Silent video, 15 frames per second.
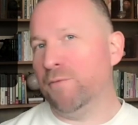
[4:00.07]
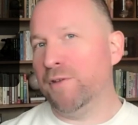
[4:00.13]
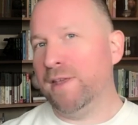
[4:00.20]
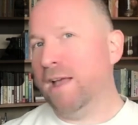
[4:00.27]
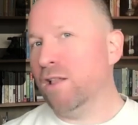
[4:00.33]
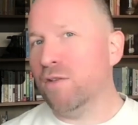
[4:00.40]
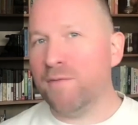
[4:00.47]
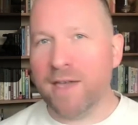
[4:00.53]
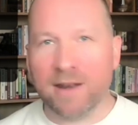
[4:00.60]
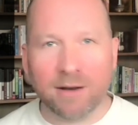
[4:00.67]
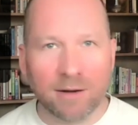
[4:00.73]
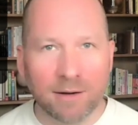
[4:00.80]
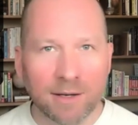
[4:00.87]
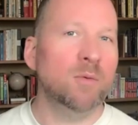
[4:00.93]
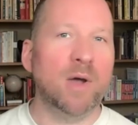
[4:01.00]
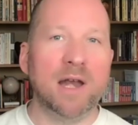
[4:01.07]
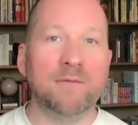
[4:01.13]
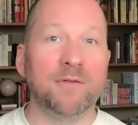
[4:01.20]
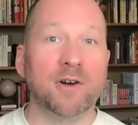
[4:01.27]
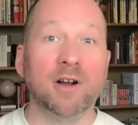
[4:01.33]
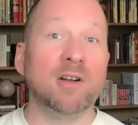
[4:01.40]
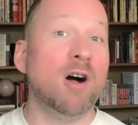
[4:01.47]
for the elevator, waiting
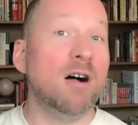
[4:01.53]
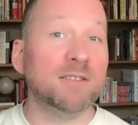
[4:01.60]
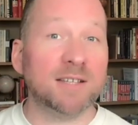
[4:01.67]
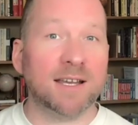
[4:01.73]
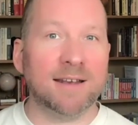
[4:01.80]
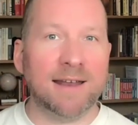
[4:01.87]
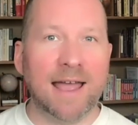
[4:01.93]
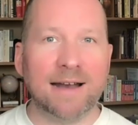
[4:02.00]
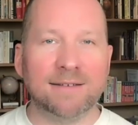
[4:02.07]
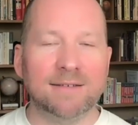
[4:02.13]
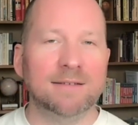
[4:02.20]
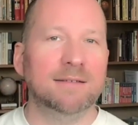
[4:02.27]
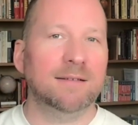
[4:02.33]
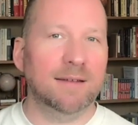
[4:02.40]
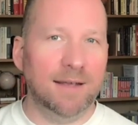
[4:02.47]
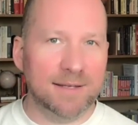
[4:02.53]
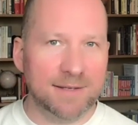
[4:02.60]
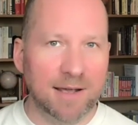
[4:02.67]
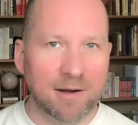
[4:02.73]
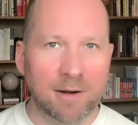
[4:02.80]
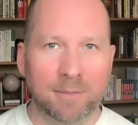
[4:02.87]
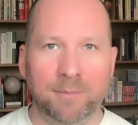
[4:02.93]
for a call to connect,
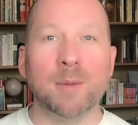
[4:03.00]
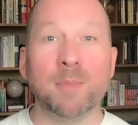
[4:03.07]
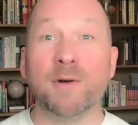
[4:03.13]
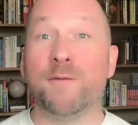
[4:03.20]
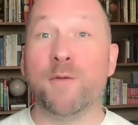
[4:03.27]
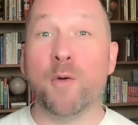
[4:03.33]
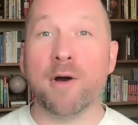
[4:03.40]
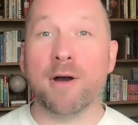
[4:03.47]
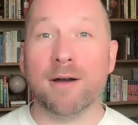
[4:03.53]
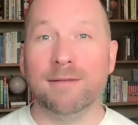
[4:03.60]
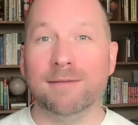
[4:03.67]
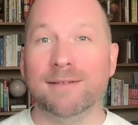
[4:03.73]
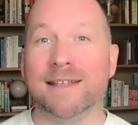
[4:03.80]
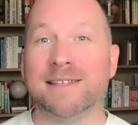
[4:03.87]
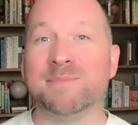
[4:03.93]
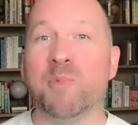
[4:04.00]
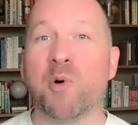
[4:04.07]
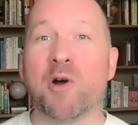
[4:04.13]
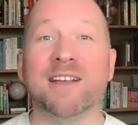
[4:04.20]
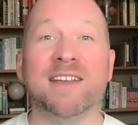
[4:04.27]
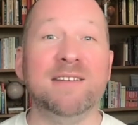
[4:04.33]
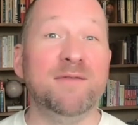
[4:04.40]
etc. Number 4, it's
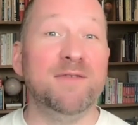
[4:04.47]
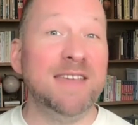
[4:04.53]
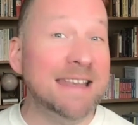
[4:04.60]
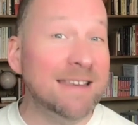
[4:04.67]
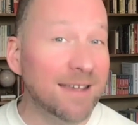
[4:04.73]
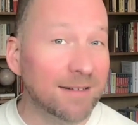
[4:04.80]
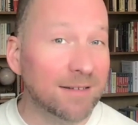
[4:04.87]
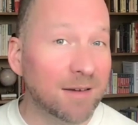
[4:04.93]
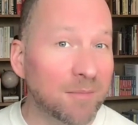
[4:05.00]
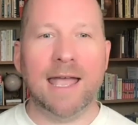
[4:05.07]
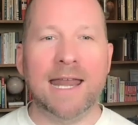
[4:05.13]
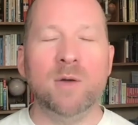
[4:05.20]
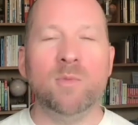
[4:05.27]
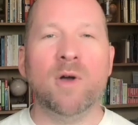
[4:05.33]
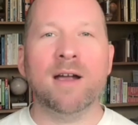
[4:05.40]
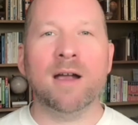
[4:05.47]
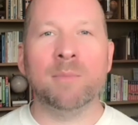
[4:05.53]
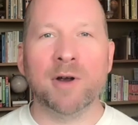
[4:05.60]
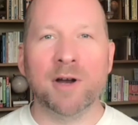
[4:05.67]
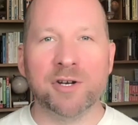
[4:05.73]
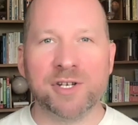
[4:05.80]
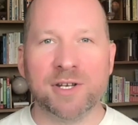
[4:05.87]
more convenient. Anywhere
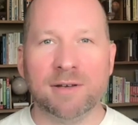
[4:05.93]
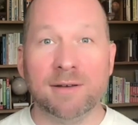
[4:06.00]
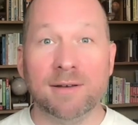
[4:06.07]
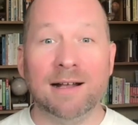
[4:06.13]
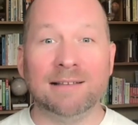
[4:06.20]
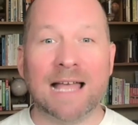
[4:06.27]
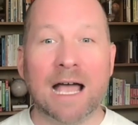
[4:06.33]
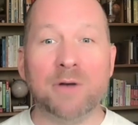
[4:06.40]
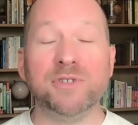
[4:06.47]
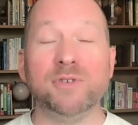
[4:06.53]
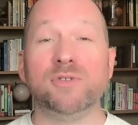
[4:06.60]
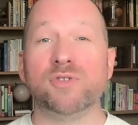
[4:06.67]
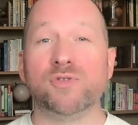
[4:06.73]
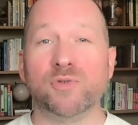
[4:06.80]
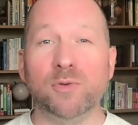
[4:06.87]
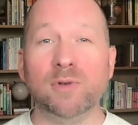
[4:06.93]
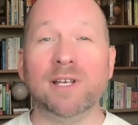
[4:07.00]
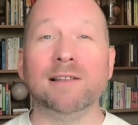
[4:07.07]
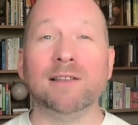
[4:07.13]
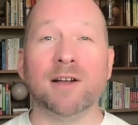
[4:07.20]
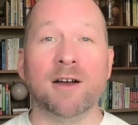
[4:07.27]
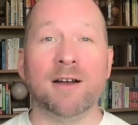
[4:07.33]
immersion allows you to truly
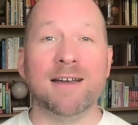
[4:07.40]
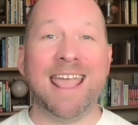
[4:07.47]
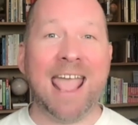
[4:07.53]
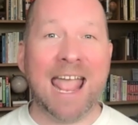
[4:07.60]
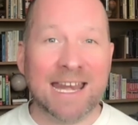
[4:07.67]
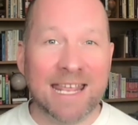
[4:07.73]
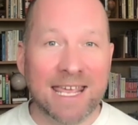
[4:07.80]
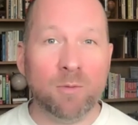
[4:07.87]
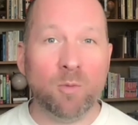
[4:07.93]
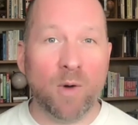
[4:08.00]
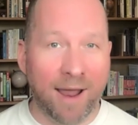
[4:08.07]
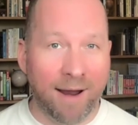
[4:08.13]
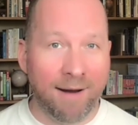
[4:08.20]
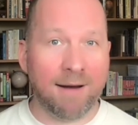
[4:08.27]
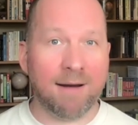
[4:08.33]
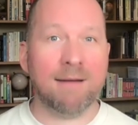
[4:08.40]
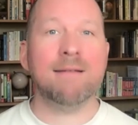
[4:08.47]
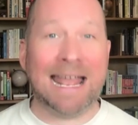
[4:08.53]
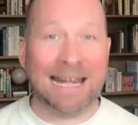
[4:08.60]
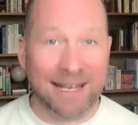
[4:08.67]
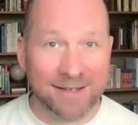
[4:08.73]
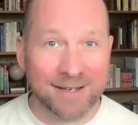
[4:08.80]
learn anywhere,
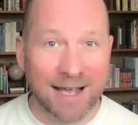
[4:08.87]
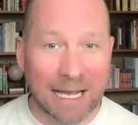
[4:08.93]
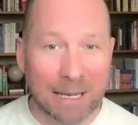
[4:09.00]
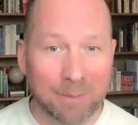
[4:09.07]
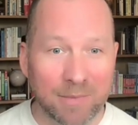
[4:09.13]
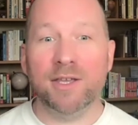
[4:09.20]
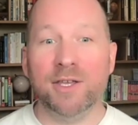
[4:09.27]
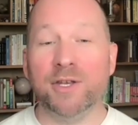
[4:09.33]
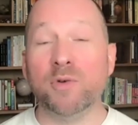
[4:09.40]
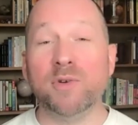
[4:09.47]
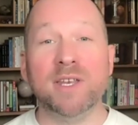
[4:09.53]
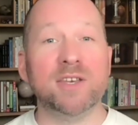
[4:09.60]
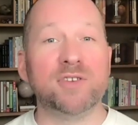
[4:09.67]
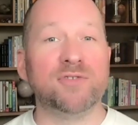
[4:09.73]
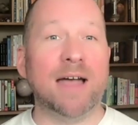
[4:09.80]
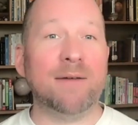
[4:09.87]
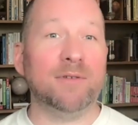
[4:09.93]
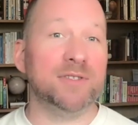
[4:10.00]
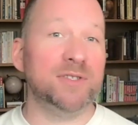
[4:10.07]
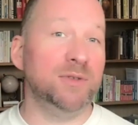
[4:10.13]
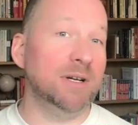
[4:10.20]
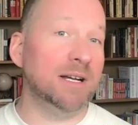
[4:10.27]
anytime. You don't need to travel
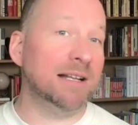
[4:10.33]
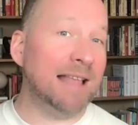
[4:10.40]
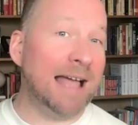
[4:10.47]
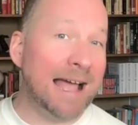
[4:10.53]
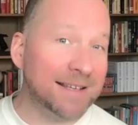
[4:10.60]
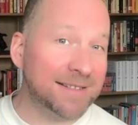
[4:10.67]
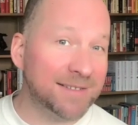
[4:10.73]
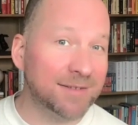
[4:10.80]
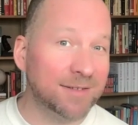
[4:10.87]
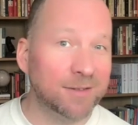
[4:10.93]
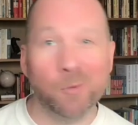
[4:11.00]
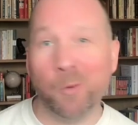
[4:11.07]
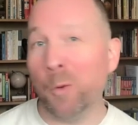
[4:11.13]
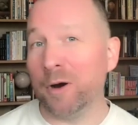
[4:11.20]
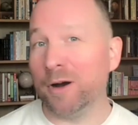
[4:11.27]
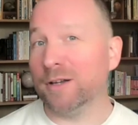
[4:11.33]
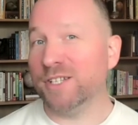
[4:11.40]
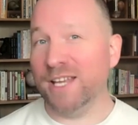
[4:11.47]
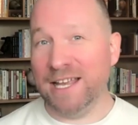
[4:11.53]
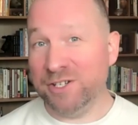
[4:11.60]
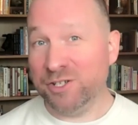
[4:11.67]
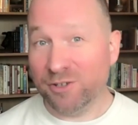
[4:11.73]
to a class or
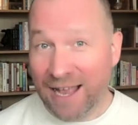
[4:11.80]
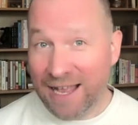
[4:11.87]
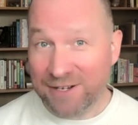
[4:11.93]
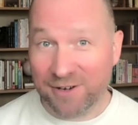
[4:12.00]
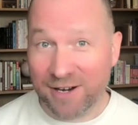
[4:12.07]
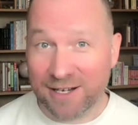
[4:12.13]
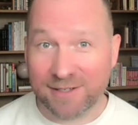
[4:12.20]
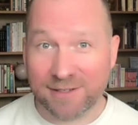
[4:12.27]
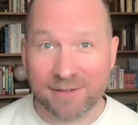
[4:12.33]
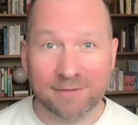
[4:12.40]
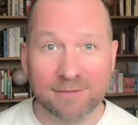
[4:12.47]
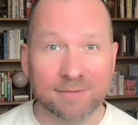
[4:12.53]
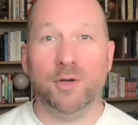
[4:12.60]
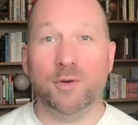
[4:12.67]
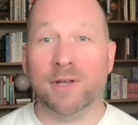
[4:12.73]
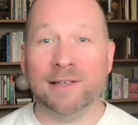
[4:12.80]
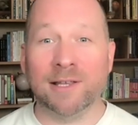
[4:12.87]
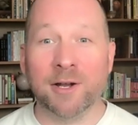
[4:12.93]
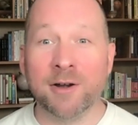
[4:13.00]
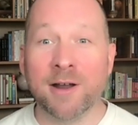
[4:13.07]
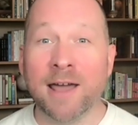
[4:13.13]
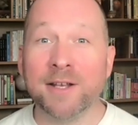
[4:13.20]
change your address. You can
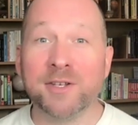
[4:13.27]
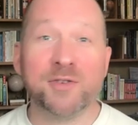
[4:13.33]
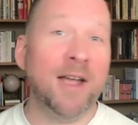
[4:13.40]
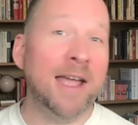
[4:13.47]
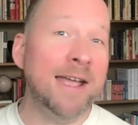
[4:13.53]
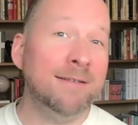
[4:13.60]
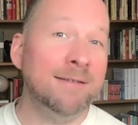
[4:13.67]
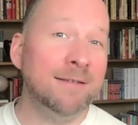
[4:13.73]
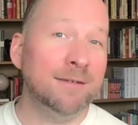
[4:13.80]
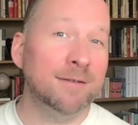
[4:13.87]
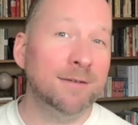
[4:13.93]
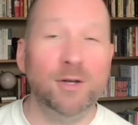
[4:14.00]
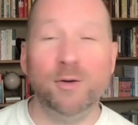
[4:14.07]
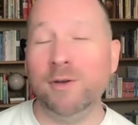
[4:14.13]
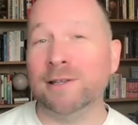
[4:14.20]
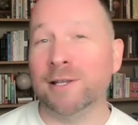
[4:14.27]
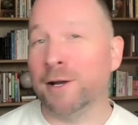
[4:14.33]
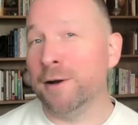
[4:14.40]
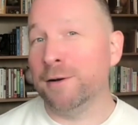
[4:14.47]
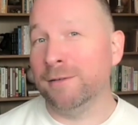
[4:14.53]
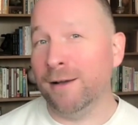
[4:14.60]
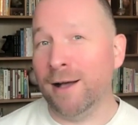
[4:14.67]
learn on a train. You can
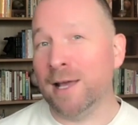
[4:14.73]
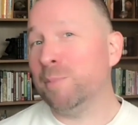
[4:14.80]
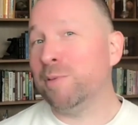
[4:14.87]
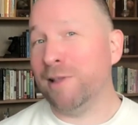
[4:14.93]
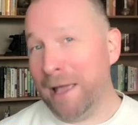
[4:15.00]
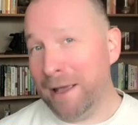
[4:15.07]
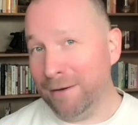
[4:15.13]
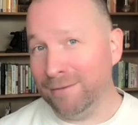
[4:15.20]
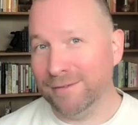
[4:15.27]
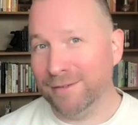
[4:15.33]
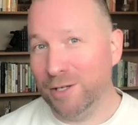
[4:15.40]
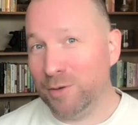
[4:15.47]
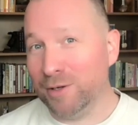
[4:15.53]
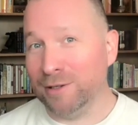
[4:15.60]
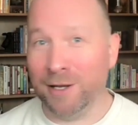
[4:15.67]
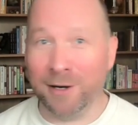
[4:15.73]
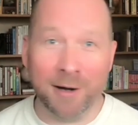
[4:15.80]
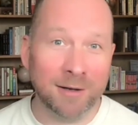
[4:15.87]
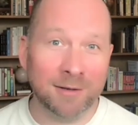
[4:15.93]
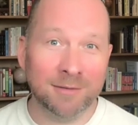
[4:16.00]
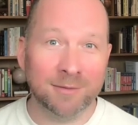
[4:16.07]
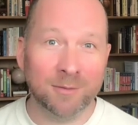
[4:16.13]
learn on a plane. You can
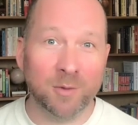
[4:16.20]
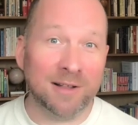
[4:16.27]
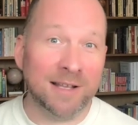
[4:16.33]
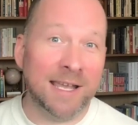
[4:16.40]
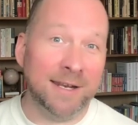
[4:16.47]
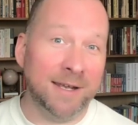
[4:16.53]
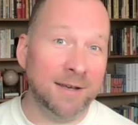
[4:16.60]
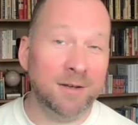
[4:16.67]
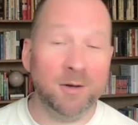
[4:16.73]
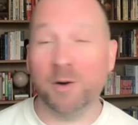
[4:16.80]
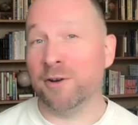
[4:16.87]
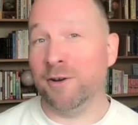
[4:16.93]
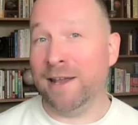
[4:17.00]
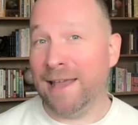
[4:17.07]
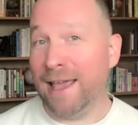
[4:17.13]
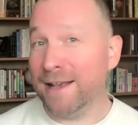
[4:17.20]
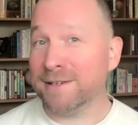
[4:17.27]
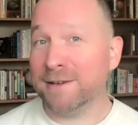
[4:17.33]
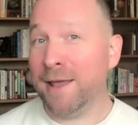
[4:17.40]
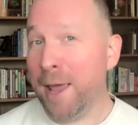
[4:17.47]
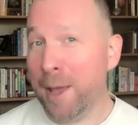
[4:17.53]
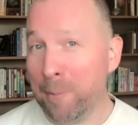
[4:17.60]
learn while eating your green eggs
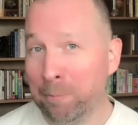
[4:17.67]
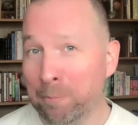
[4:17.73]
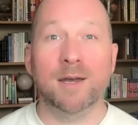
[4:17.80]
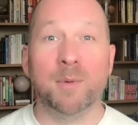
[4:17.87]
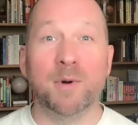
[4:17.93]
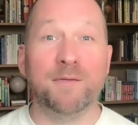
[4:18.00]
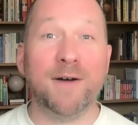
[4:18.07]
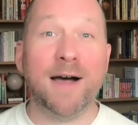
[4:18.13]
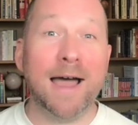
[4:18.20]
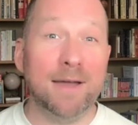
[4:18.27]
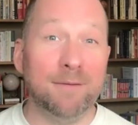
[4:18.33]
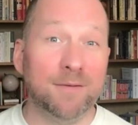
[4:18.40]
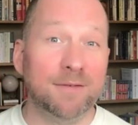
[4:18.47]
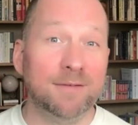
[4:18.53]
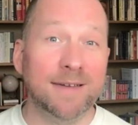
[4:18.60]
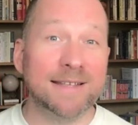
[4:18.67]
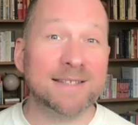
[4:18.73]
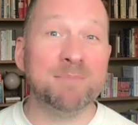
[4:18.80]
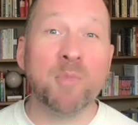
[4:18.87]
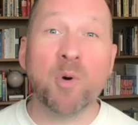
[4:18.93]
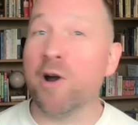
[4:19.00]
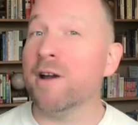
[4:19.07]
and ham. Number 5, it's
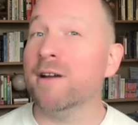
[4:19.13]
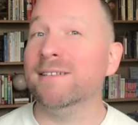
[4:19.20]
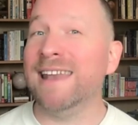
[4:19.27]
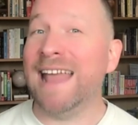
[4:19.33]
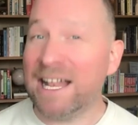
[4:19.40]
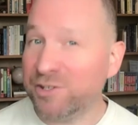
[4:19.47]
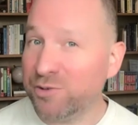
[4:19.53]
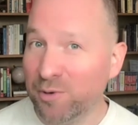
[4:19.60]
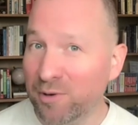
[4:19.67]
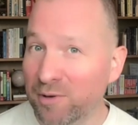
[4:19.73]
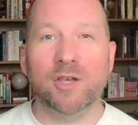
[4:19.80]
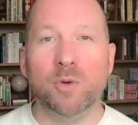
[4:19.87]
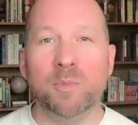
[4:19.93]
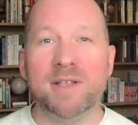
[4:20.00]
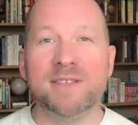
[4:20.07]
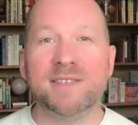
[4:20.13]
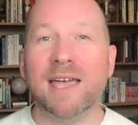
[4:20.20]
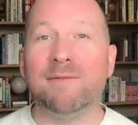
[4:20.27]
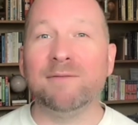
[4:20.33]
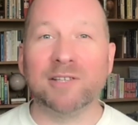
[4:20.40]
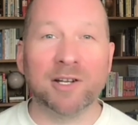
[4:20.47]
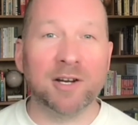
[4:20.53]
more natural. Humans
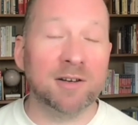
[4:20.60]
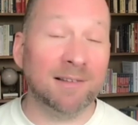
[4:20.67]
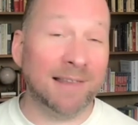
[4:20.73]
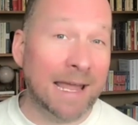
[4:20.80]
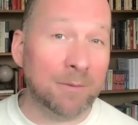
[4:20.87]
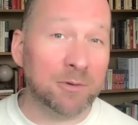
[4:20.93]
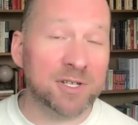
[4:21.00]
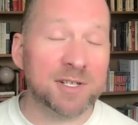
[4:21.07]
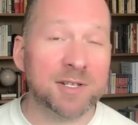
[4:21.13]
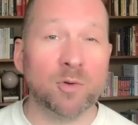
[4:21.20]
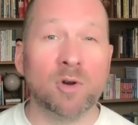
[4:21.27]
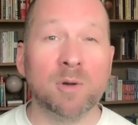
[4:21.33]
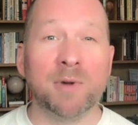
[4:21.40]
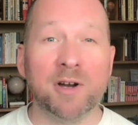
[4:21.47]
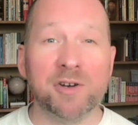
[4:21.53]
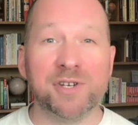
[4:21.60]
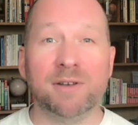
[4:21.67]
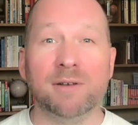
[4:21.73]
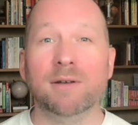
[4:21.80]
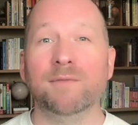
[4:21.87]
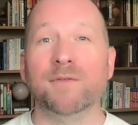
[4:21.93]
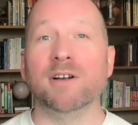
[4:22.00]
have learned languages through
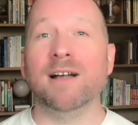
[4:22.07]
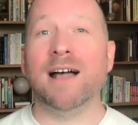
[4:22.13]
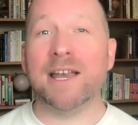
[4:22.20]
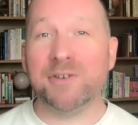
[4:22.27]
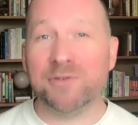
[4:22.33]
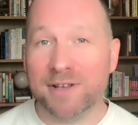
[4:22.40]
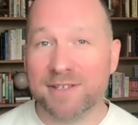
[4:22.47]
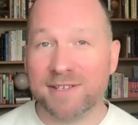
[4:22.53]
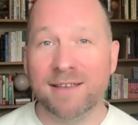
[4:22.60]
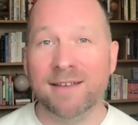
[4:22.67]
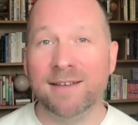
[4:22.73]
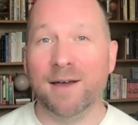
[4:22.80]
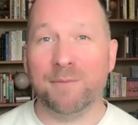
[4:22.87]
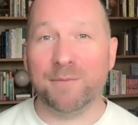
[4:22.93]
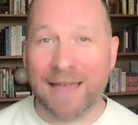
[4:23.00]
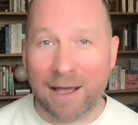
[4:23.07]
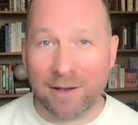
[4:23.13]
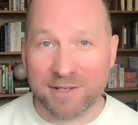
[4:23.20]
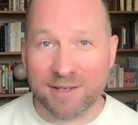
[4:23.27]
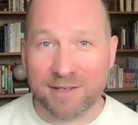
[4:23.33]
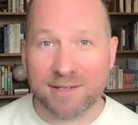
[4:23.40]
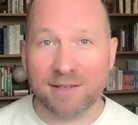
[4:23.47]
immersion for hundreds of
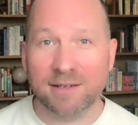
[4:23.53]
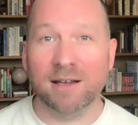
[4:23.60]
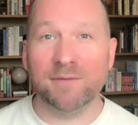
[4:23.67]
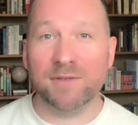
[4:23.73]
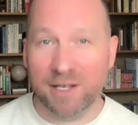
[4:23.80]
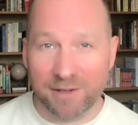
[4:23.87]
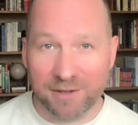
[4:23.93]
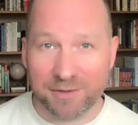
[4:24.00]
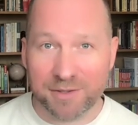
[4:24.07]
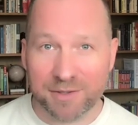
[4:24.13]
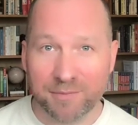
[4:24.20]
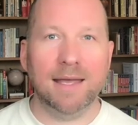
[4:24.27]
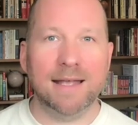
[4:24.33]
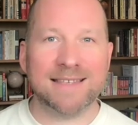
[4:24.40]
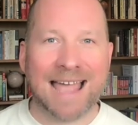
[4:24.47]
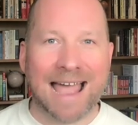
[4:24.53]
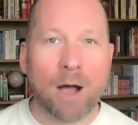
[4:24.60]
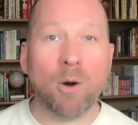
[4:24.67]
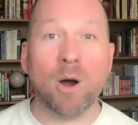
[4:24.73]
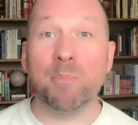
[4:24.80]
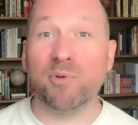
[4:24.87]
thousands of years. It's how our